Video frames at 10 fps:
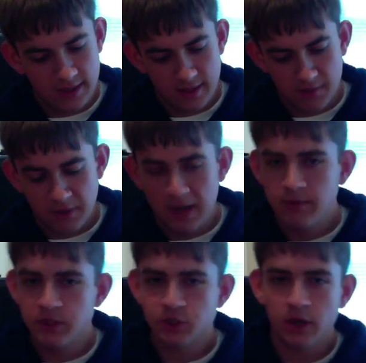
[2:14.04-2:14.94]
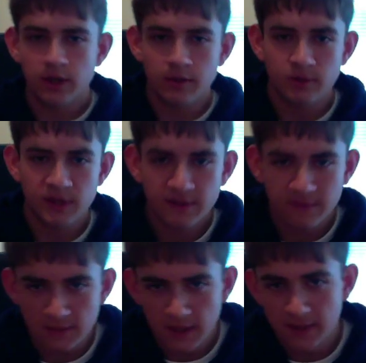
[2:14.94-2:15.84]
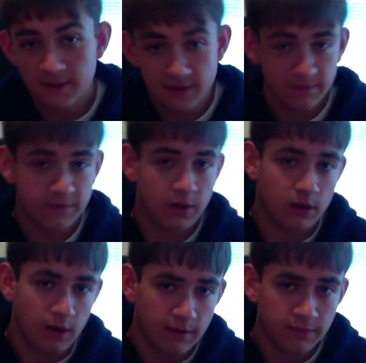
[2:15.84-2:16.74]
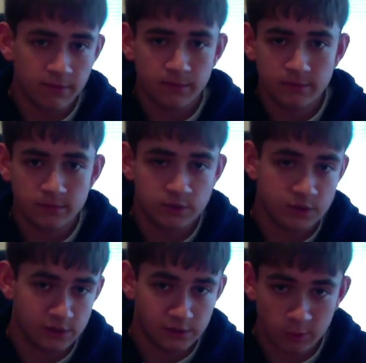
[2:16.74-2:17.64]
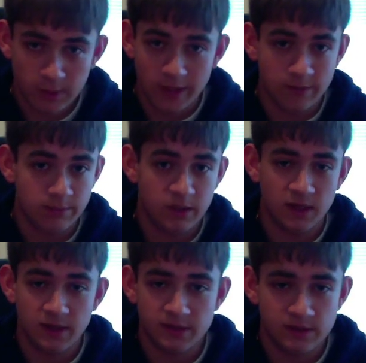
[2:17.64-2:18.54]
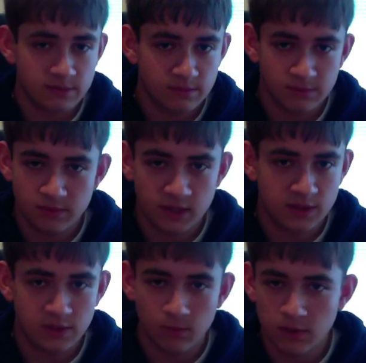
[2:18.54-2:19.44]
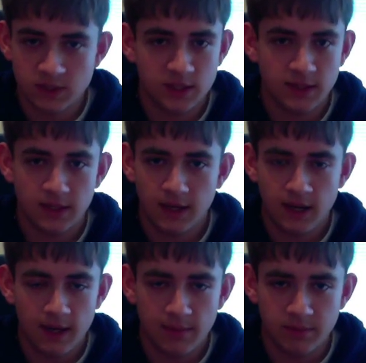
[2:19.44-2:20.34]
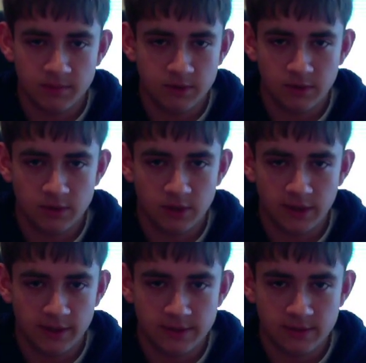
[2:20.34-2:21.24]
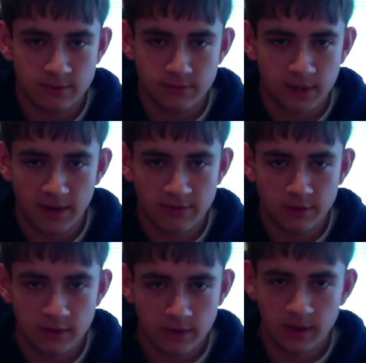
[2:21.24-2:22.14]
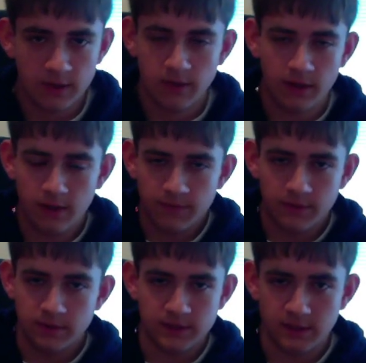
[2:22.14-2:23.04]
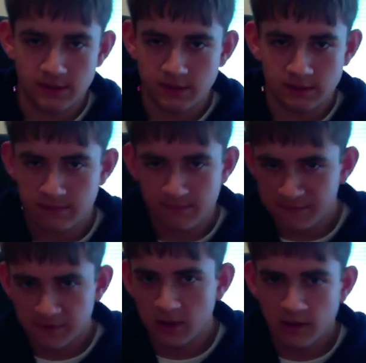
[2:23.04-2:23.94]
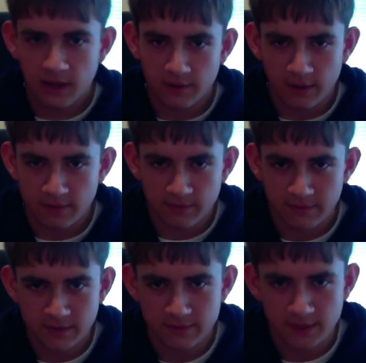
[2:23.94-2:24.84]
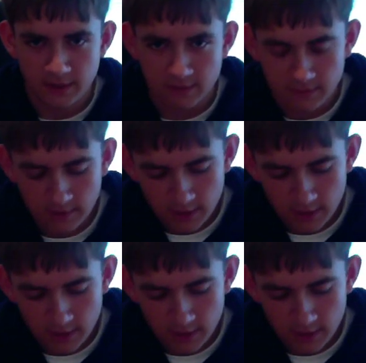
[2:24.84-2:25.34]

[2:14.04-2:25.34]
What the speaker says: when I went jogging with this, it didn't fall off, which is great, because that's the worst thing that can happen when you're jogging is you have your inner earphones and they just fall out every 5 seconds.